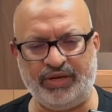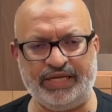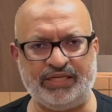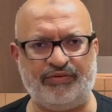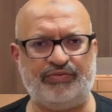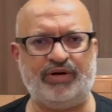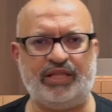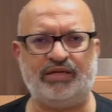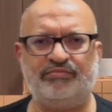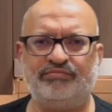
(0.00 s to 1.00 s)
heat up for
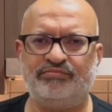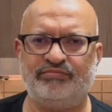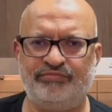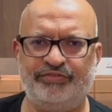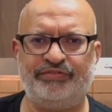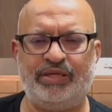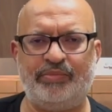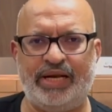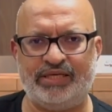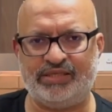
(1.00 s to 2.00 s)
another 15
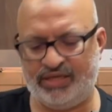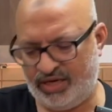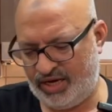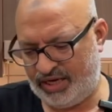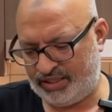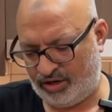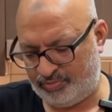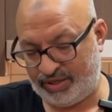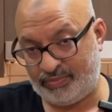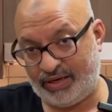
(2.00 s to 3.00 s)
minutes, and then I'll
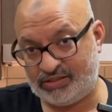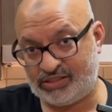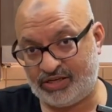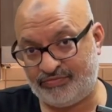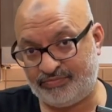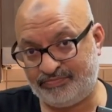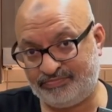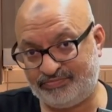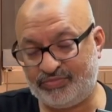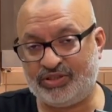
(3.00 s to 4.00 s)
bring them out and serve them.
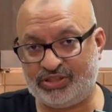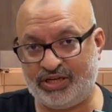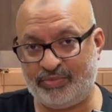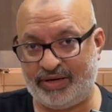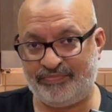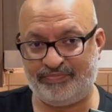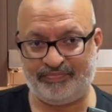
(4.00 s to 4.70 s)
See you in a minute.